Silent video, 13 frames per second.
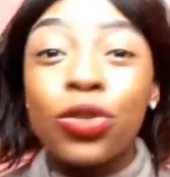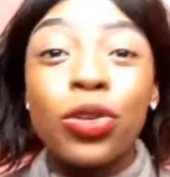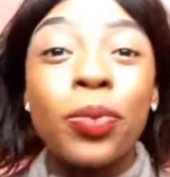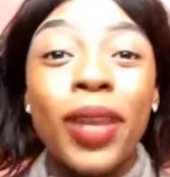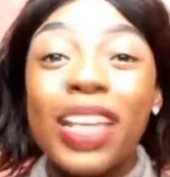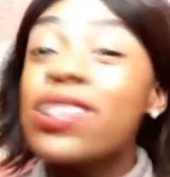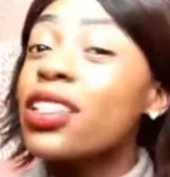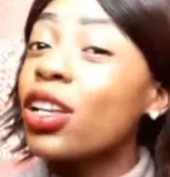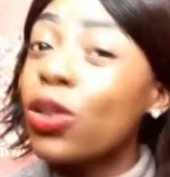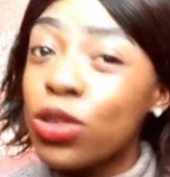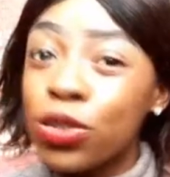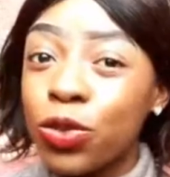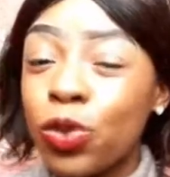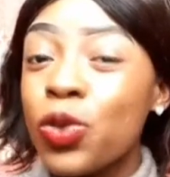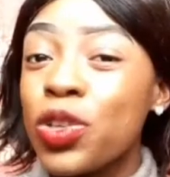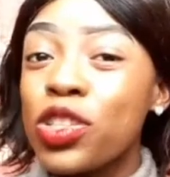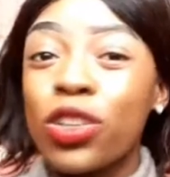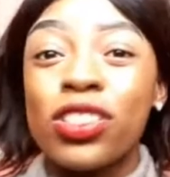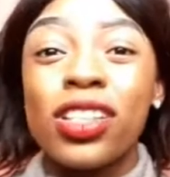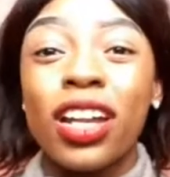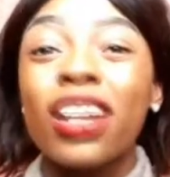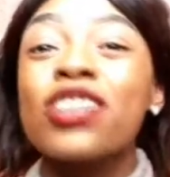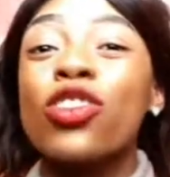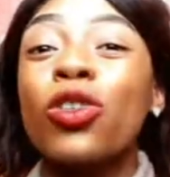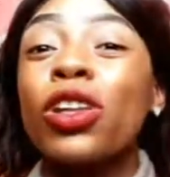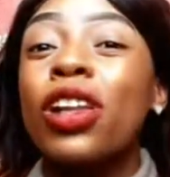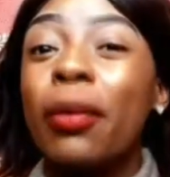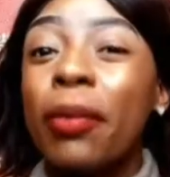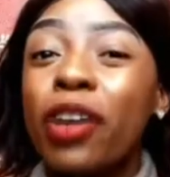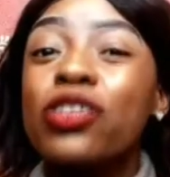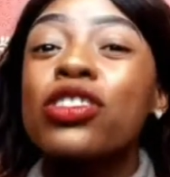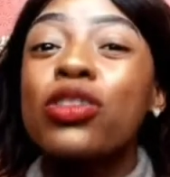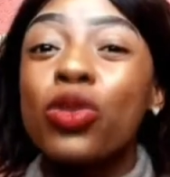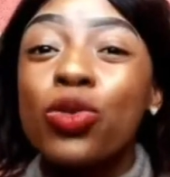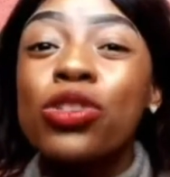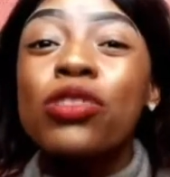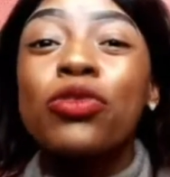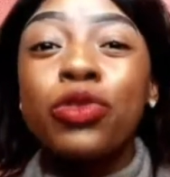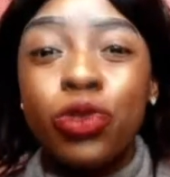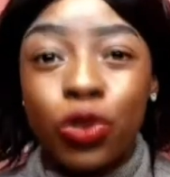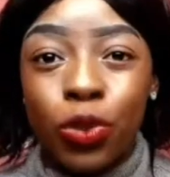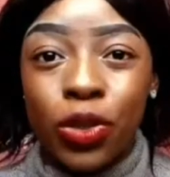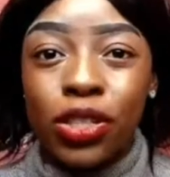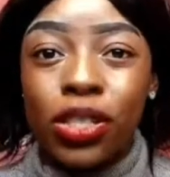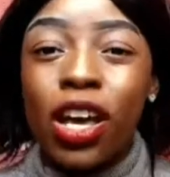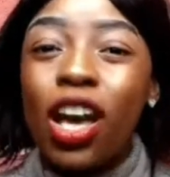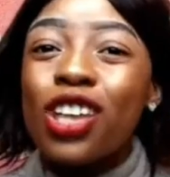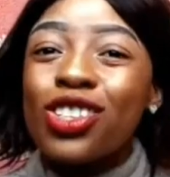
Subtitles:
to replace the lost fluids, because diarrhea is all about losing fluids.